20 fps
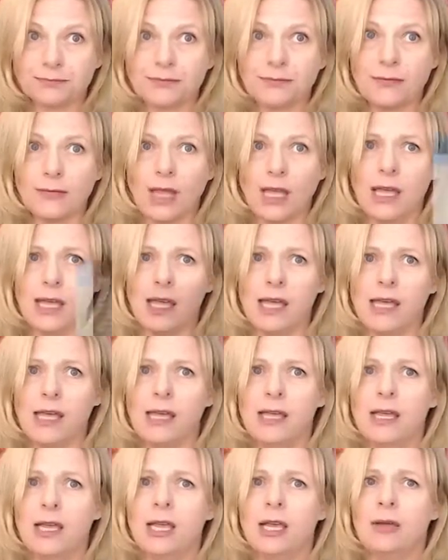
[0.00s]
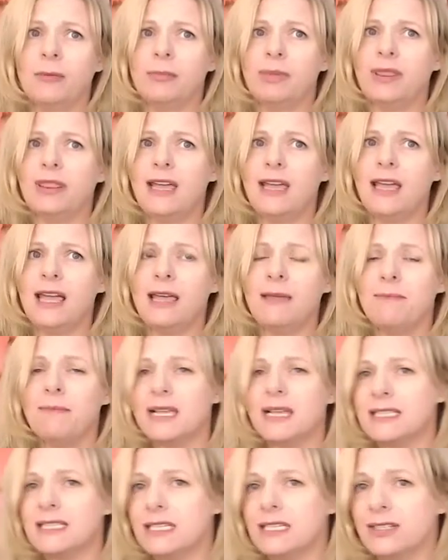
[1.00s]
But that
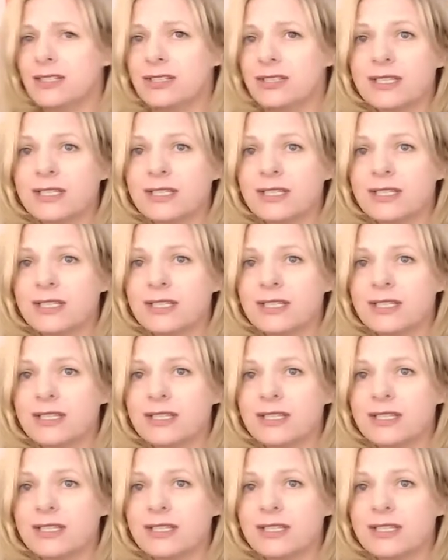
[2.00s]
message